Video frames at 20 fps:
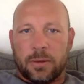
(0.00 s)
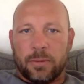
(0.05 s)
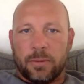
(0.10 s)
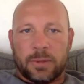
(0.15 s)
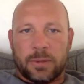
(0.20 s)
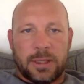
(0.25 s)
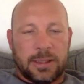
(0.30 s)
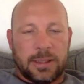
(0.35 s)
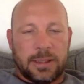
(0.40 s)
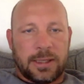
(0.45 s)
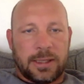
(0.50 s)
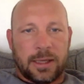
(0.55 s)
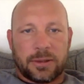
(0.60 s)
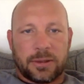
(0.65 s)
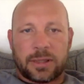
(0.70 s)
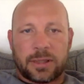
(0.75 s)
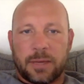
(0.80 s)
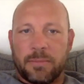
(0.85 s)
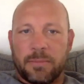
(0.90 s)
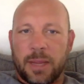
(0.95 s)
The
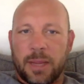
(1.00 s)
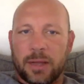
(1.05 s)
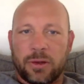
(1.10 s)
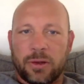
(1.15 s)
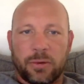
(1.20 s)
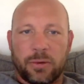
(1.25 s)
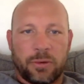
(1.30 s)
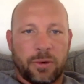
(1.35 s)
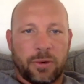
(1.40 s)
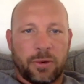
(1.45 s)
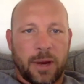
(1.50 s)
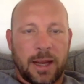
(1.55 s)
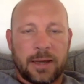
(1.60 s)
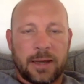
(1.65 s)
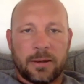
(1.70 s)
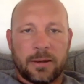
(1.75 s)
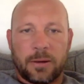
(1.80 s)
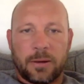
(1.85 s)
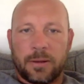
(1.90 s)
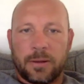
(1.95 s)
details can make you
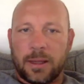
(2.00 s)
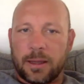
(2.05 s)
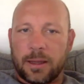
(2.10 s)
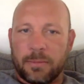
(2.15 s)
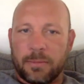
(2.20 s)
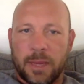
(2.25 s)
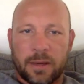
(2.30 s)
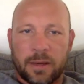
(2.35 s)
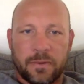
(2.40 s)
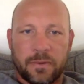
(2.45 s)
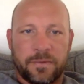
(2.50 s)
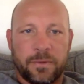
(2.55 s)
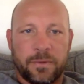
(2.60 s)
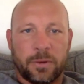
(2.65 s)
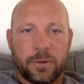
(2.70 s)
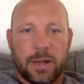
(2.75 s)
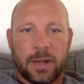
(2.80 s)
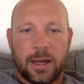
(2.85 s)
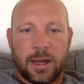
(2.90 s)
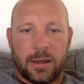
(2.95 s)
great or they can make a
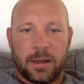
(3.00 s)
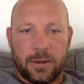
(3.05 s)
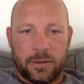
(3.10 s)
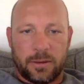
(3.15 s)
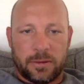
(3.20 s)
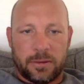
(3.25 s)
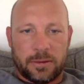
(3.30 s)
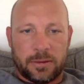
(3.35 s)
fool out of you.